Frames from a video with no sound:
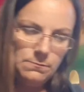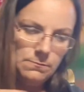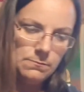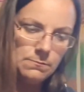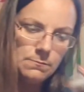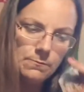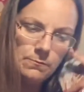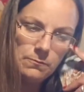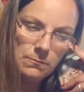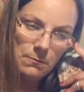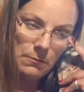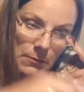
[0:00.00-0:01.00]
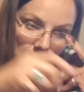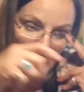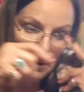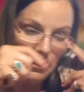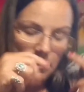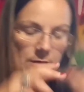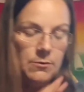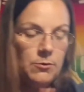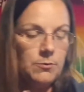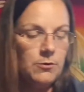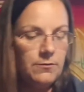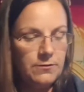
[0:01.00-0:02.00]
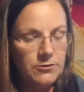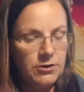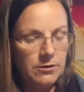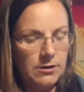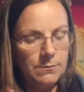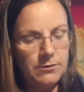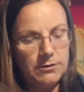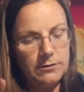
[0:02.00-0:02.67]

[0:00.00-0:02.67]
Give me one more for the Chariot, please.